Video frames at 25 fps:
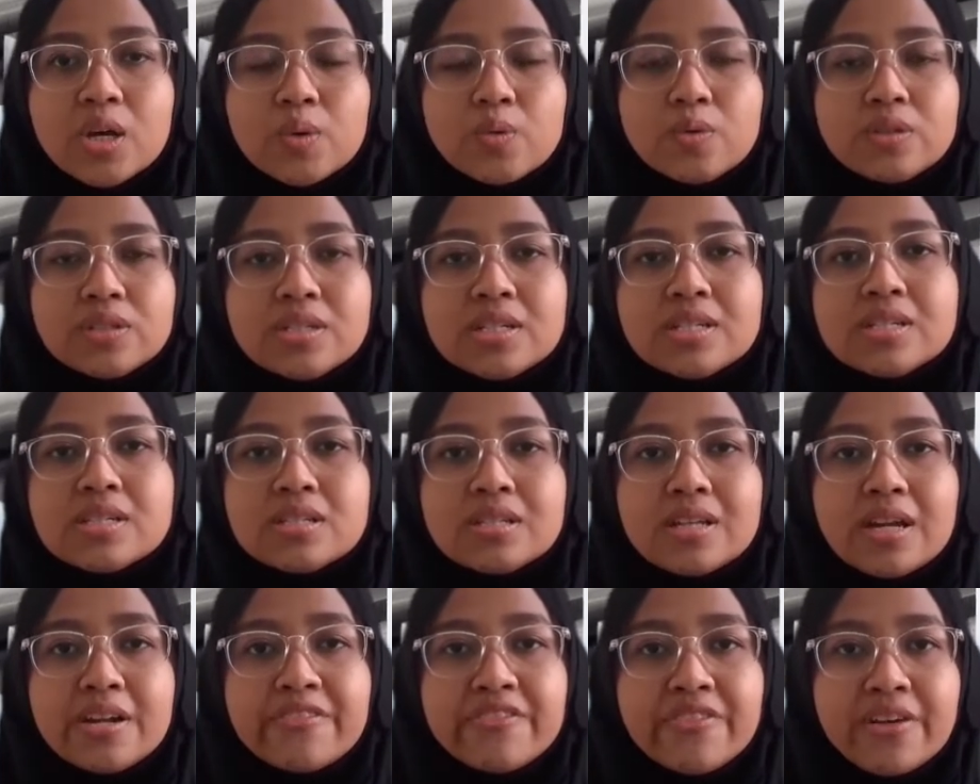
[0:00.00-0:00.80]
which
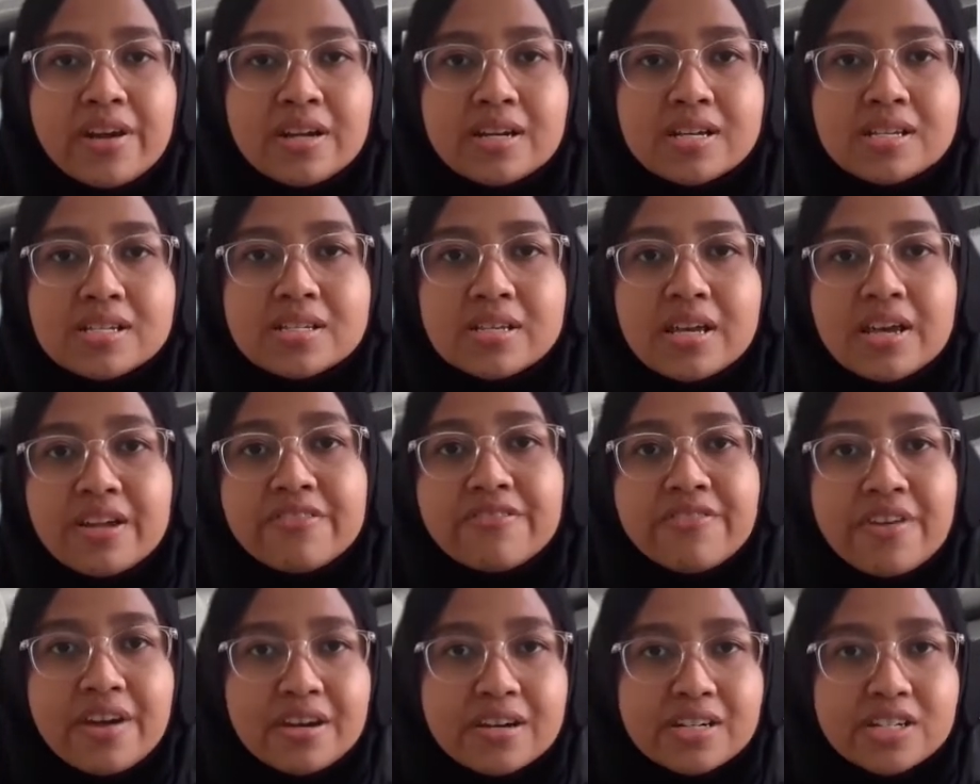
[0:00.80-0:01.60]
is non-ferrous
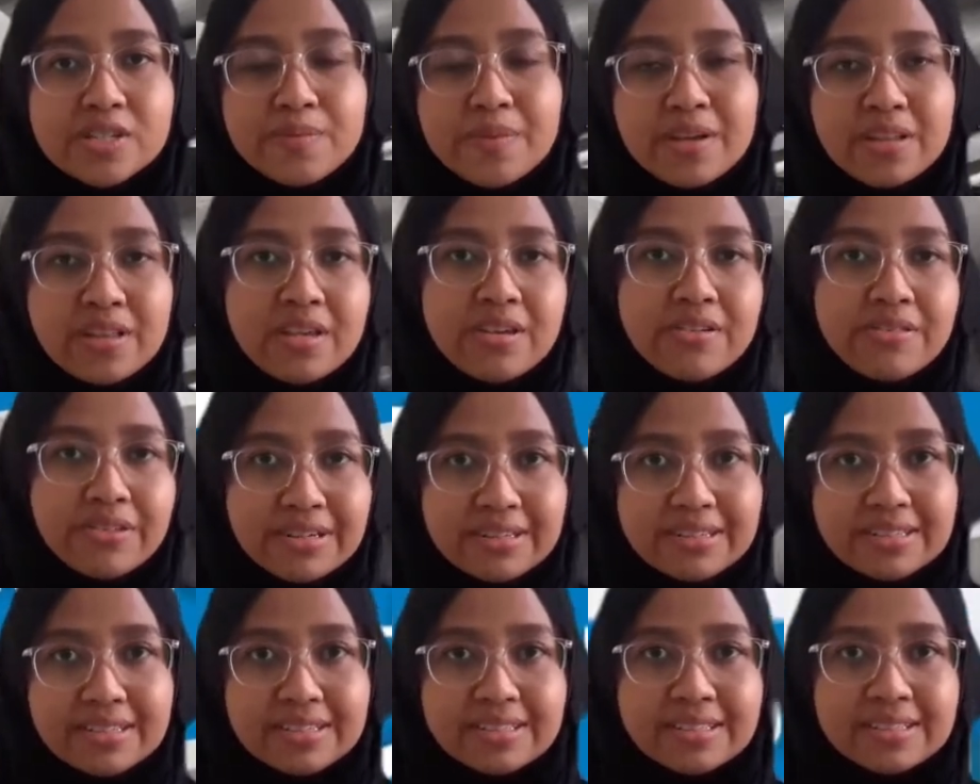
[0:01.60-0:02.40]
and ferrous material.